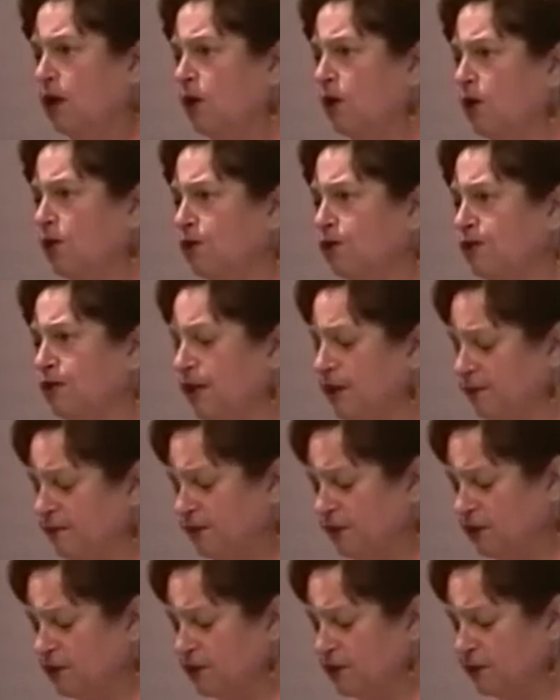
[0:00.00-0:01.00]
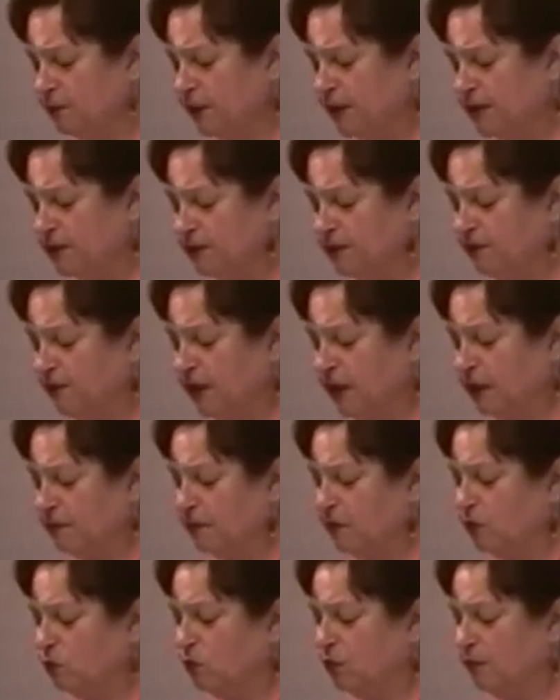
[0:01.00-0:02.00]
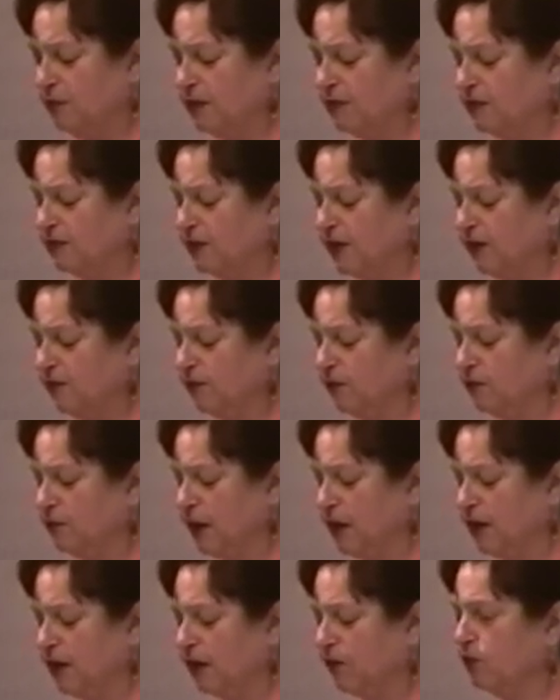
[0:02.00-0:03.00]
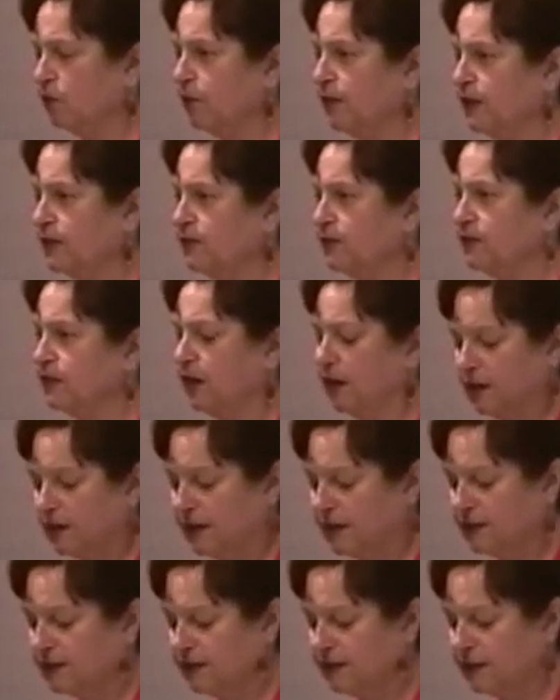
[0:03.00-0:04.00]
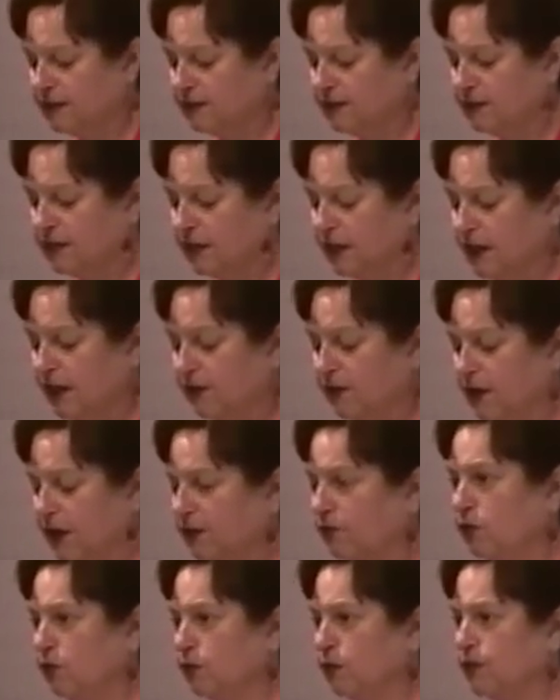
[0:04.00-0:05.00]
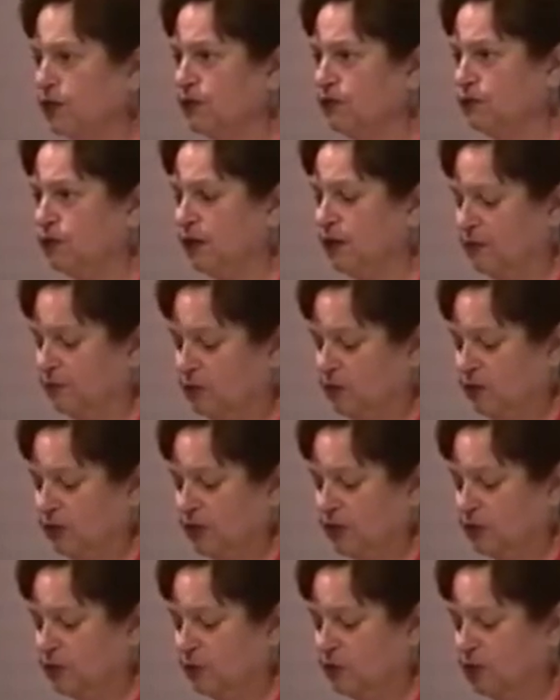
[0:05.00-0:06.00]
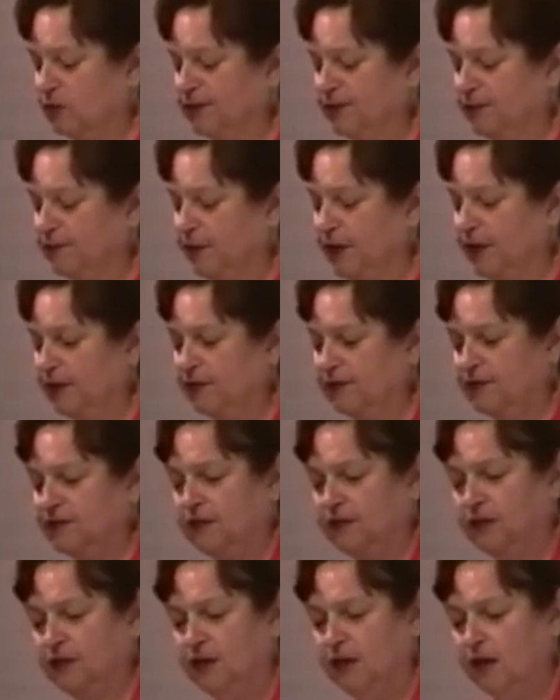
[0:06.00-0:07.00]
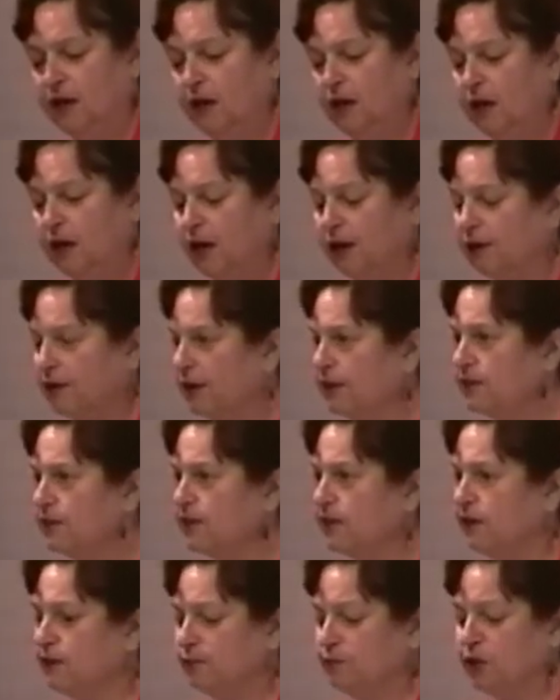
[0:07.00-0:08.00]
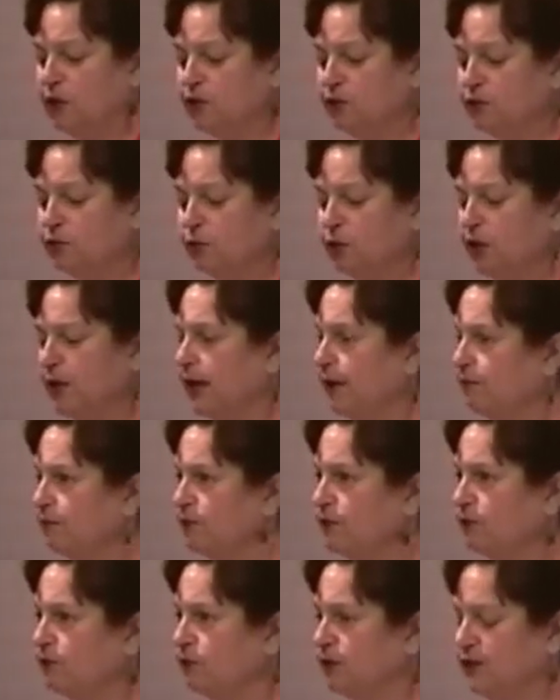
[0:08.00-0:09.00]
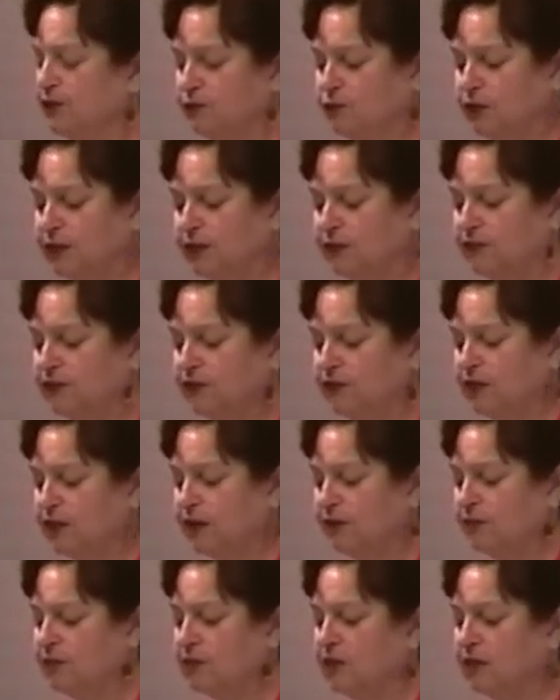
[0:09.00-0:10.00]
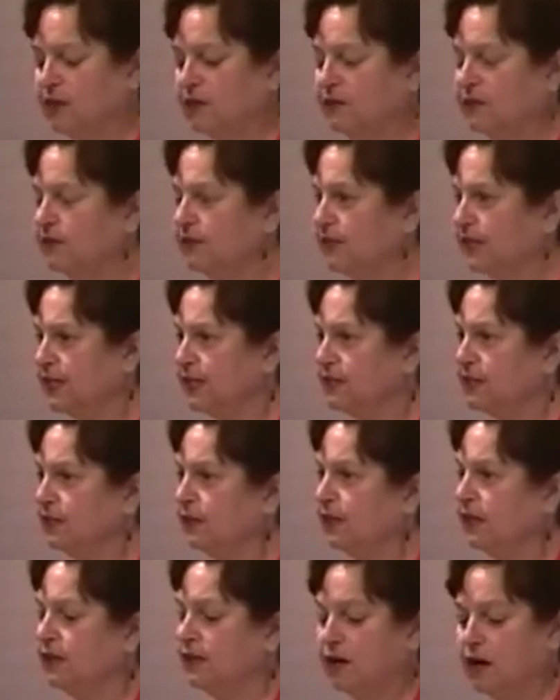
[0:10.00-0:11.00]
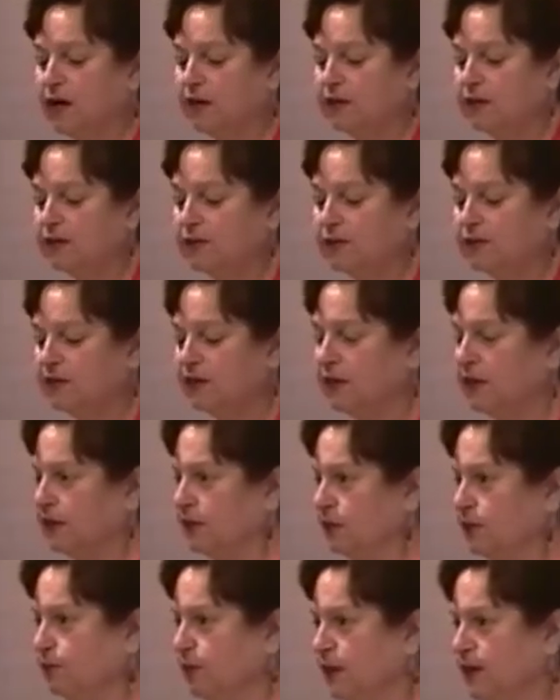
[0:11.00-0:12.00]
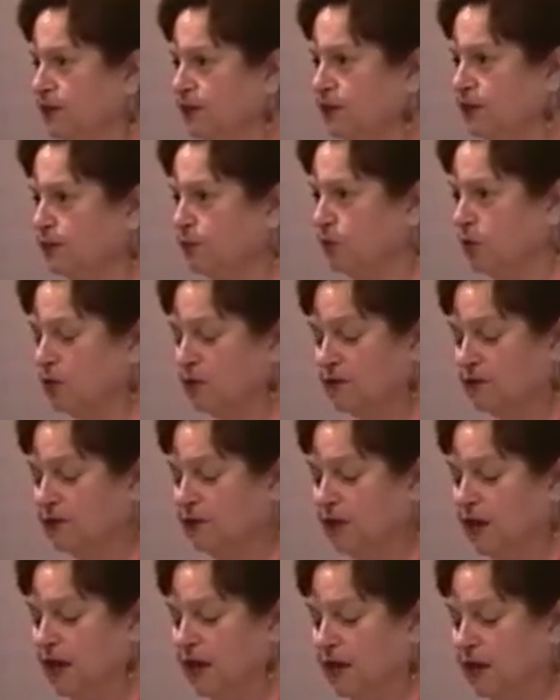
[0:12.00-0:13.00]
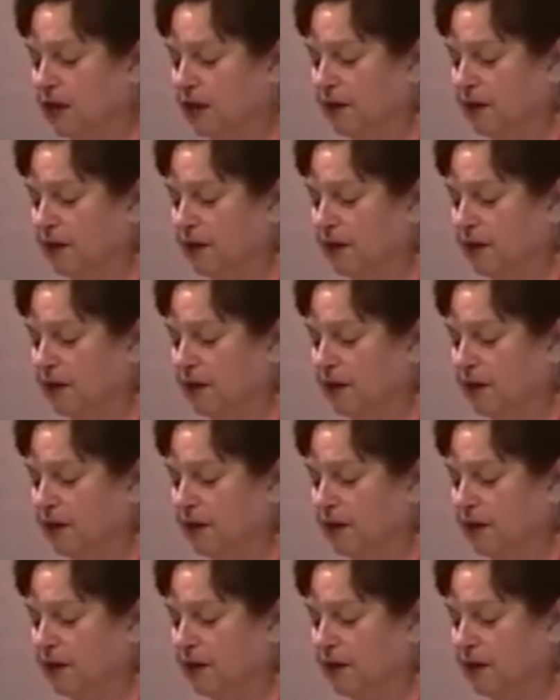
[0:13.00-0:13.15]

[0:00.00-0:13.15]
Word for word: Or do they fear space development will be stifled by governments unless they sell out everyone's freedom to explore space? Unless they impose preemptive restrictive schemes on consenting and non-consenting space explorers alike?